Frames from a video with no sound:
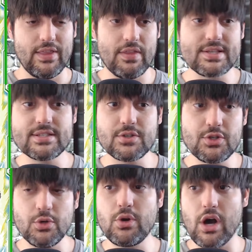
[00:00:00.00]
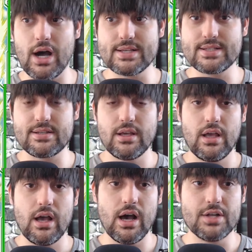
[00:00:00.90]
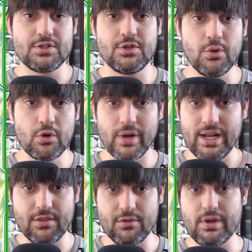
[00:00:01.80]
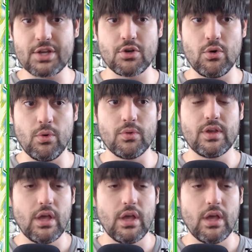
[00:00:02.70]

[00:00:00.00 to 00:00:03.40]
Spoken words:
Now this is a 2-cost, 2 green threshold